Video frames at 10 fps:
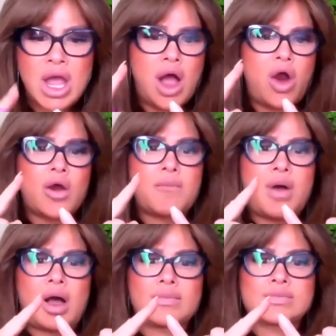our
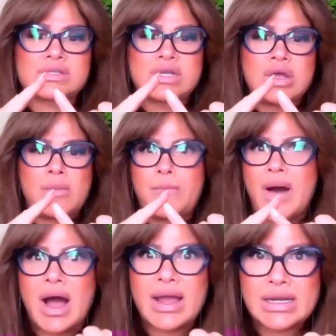mom's
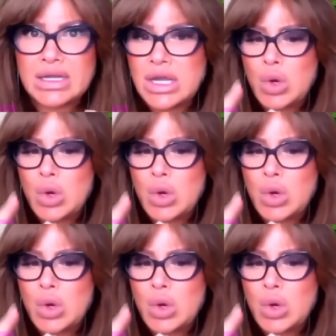body.